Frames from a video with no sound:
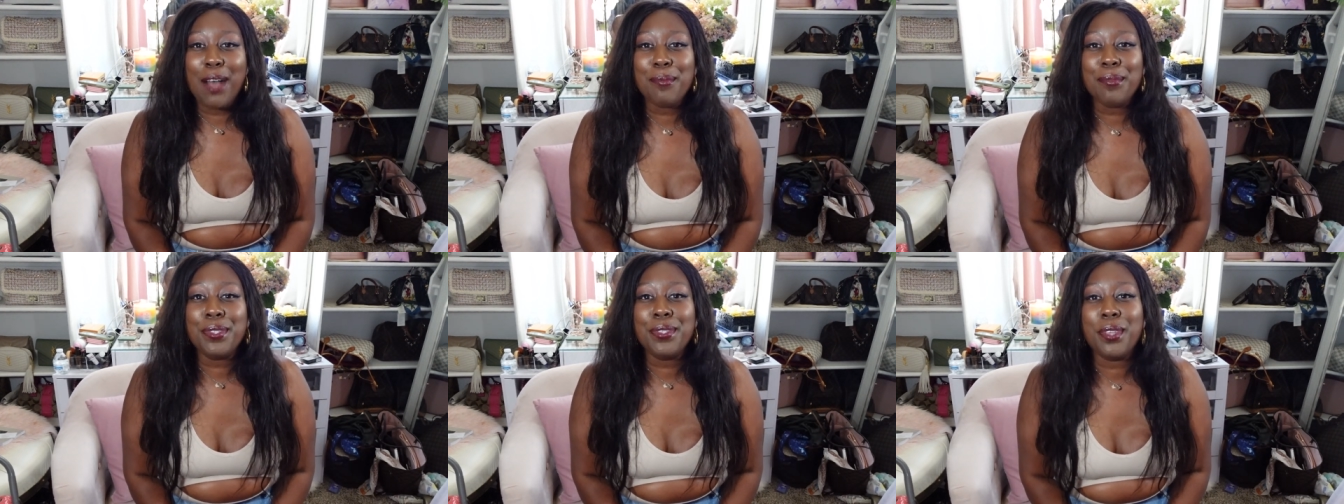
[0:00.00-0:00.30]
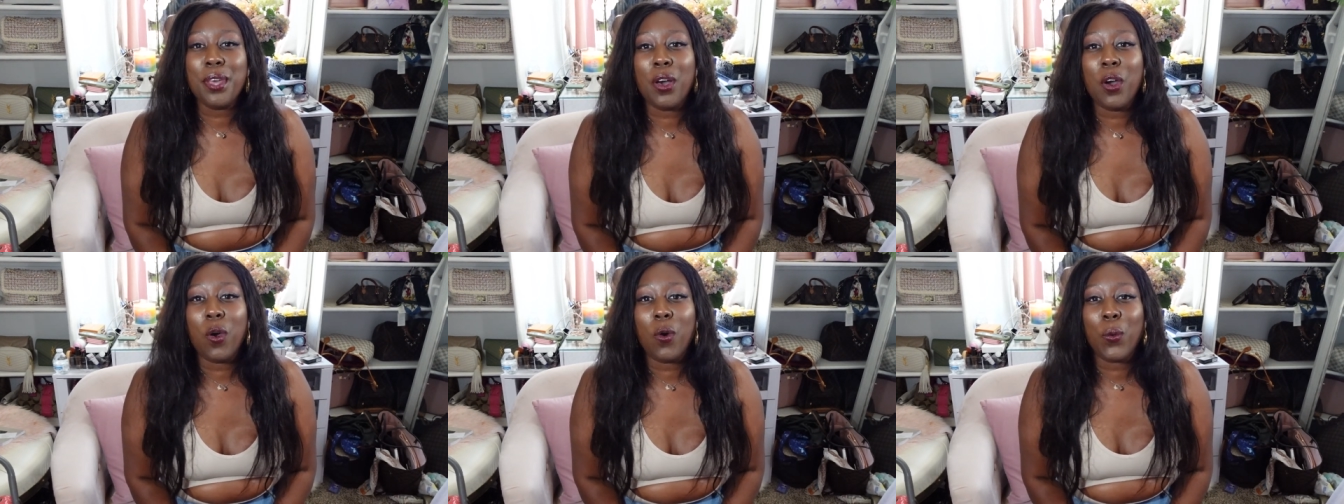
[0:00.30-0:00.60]

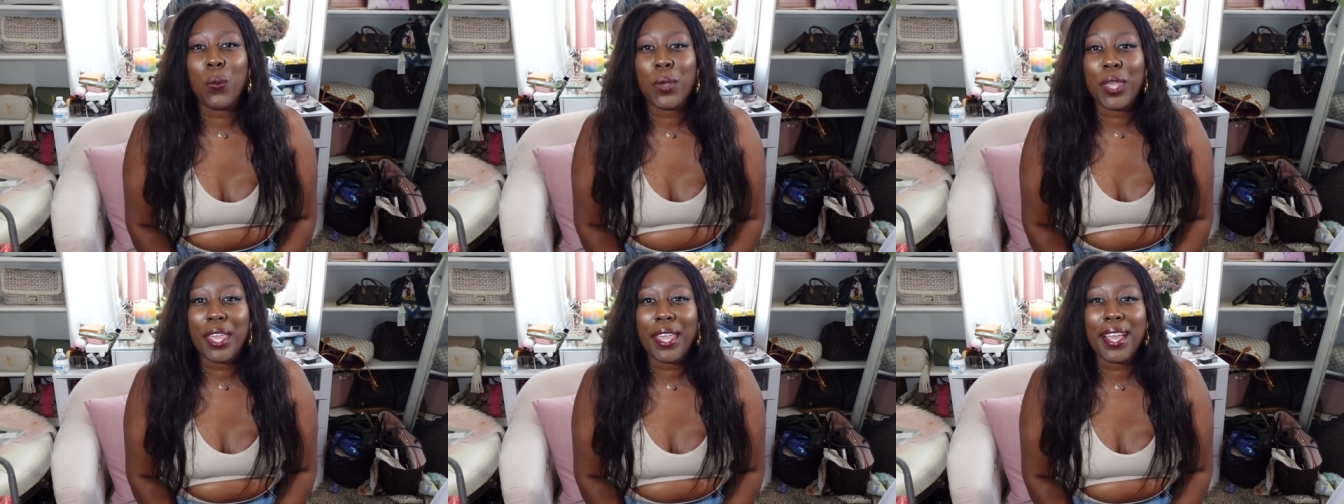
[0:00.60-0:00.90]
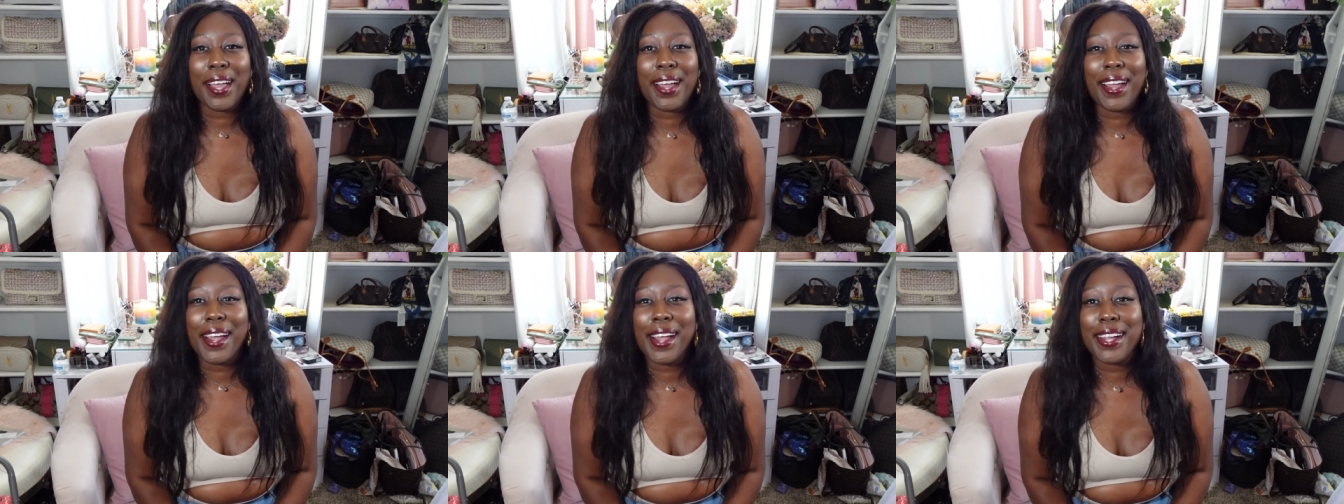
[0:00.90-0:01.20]
So
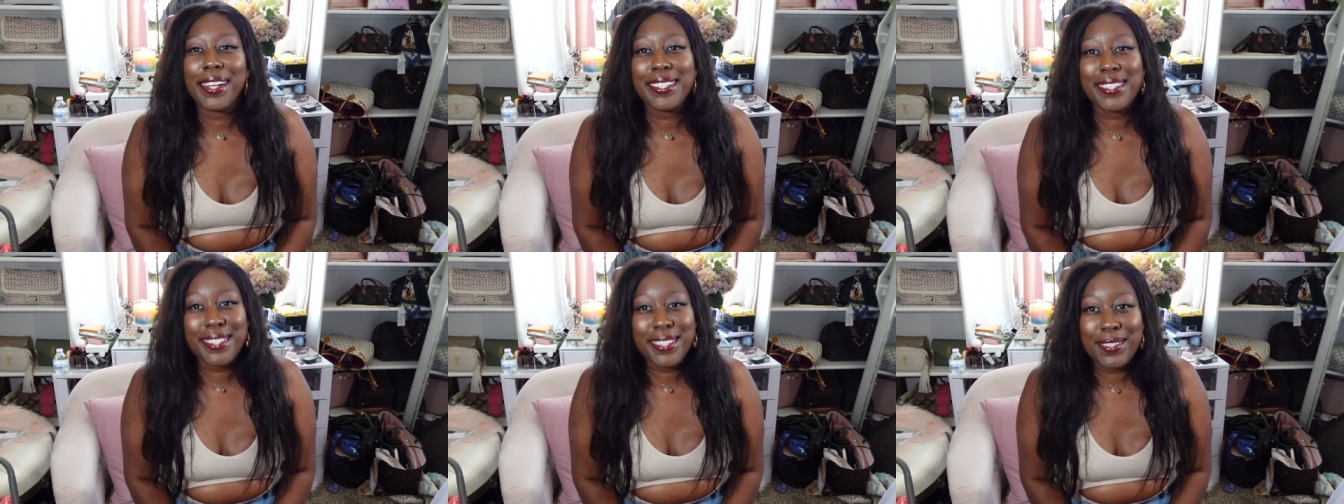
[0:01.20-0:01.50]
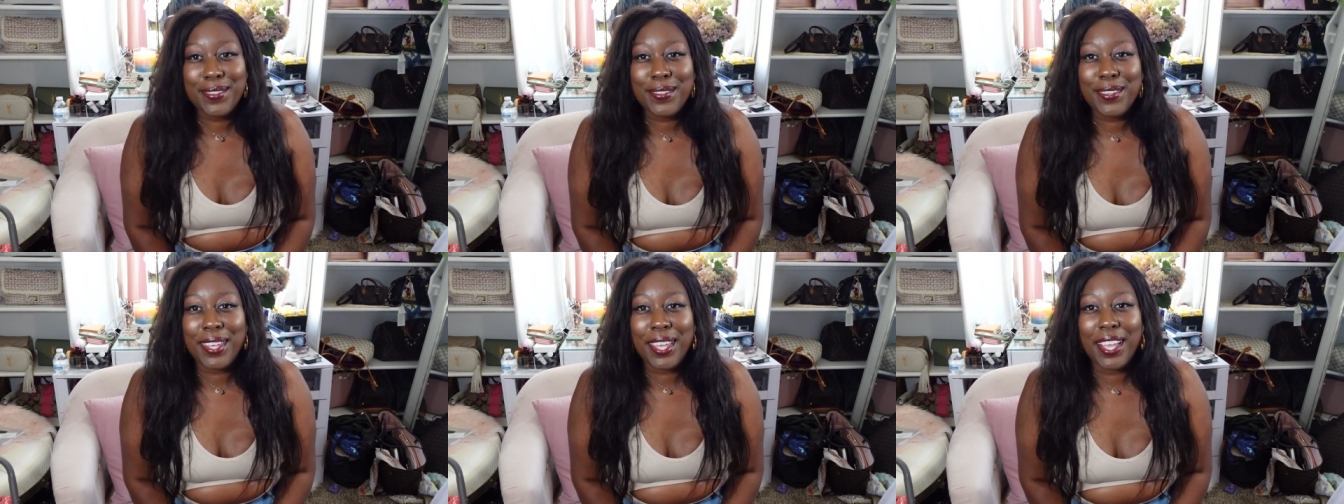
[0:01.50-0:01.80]
we are
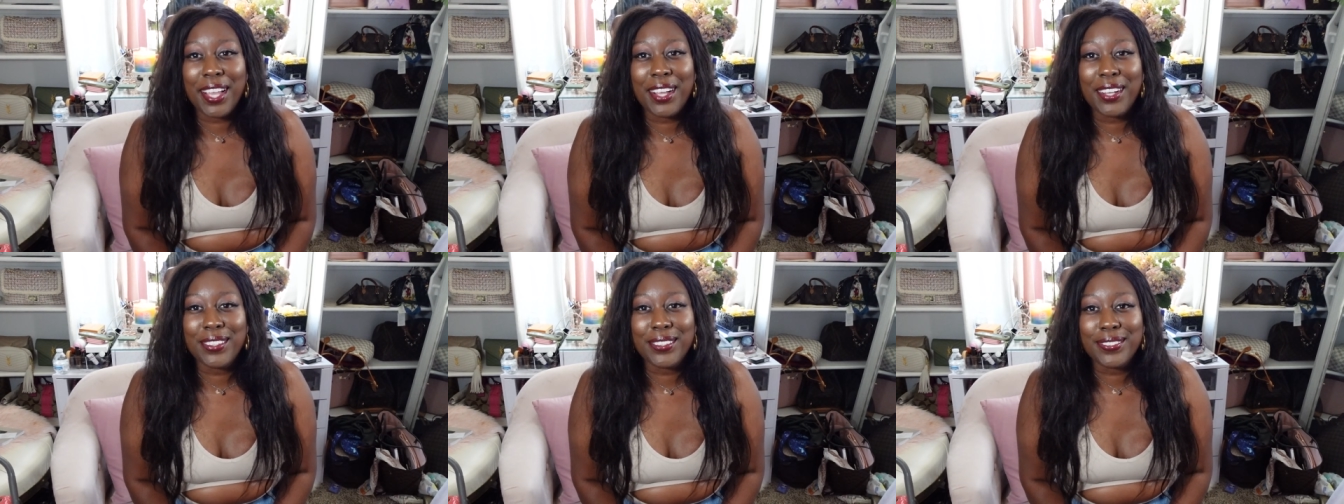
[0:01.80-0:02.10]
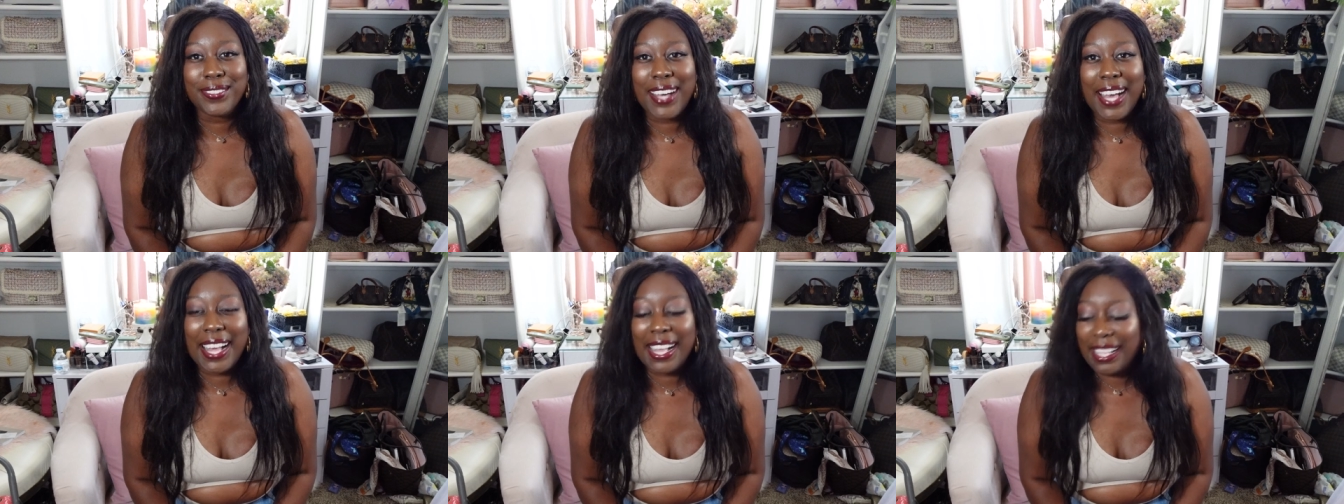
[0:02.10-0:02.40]
doing
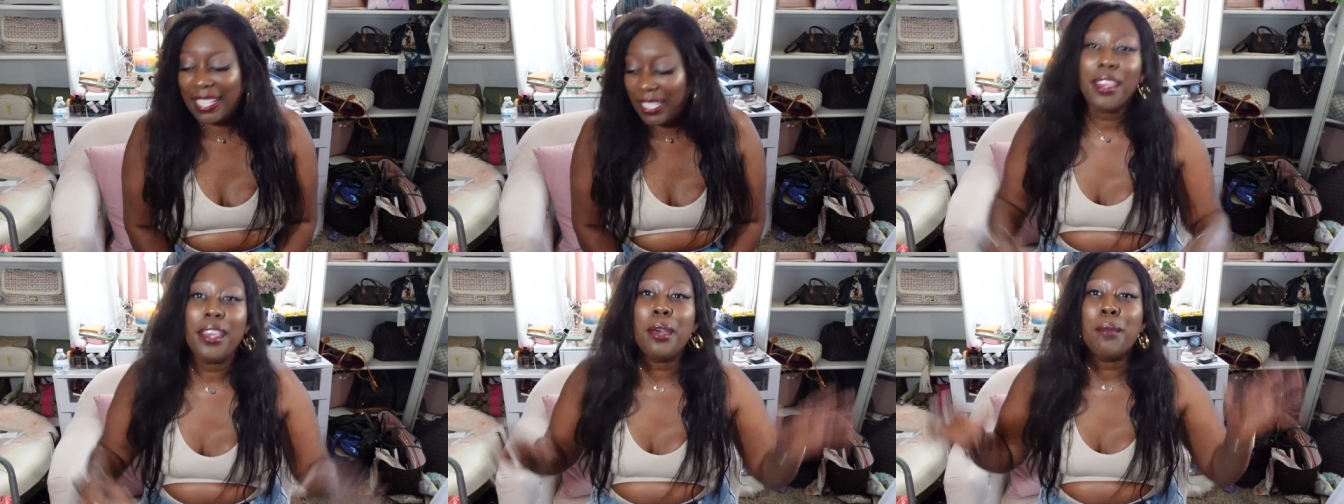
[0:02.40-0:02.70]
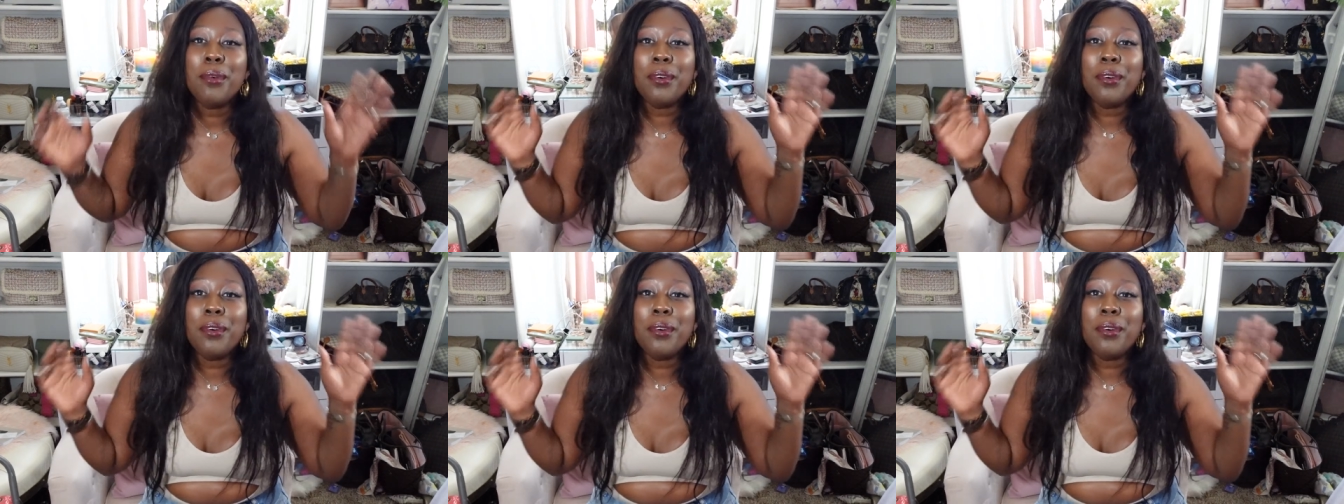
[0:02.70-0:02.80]
well.